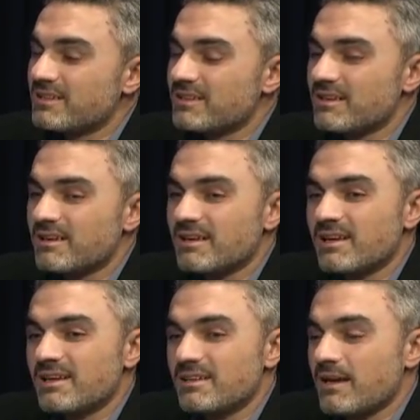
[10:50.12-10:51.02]
Yeah.
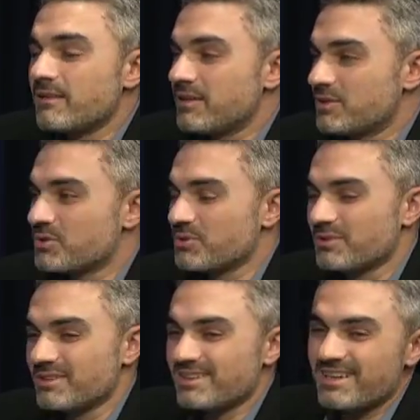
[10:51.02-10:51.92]
And they show
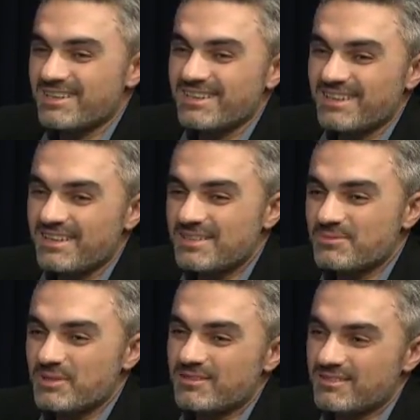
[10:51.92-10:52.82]
as
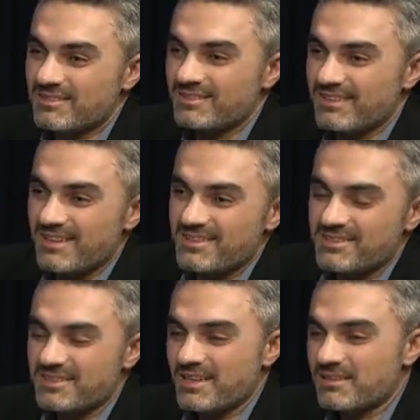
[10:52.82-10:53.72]
what the other
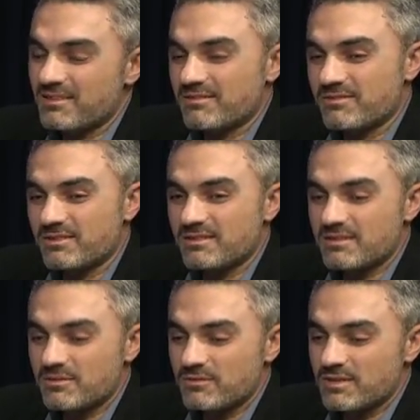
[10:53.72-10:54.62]
side of
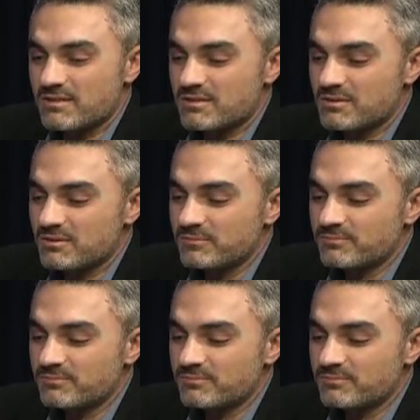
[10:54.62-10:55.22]
us, you know.